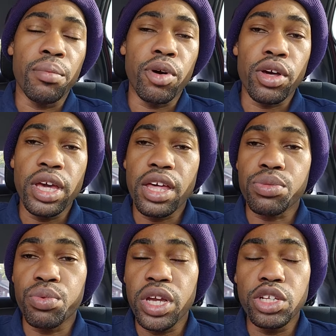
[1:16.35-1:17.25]
But
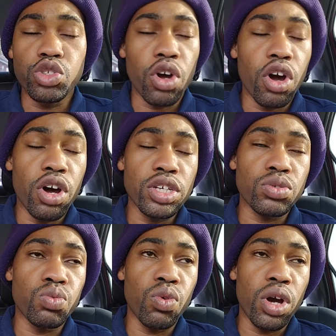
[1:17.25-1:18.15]
3
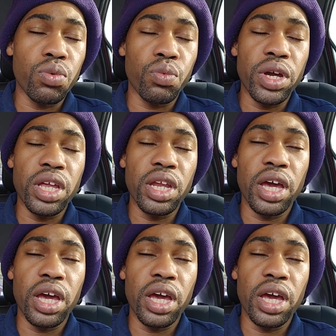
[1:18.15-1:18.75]
draws, 1 win,